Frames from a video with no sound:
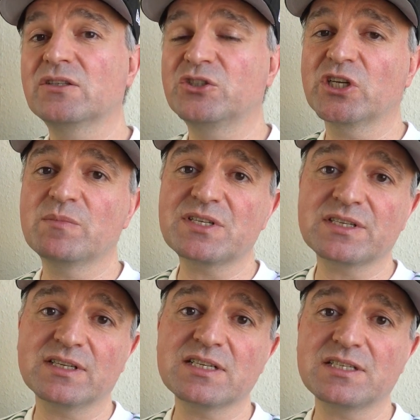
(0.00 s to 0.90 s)
the Germans
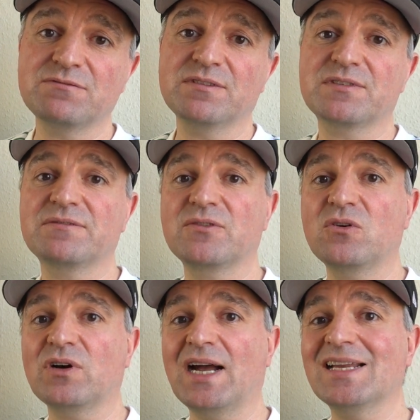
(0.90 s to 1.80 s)
in 1954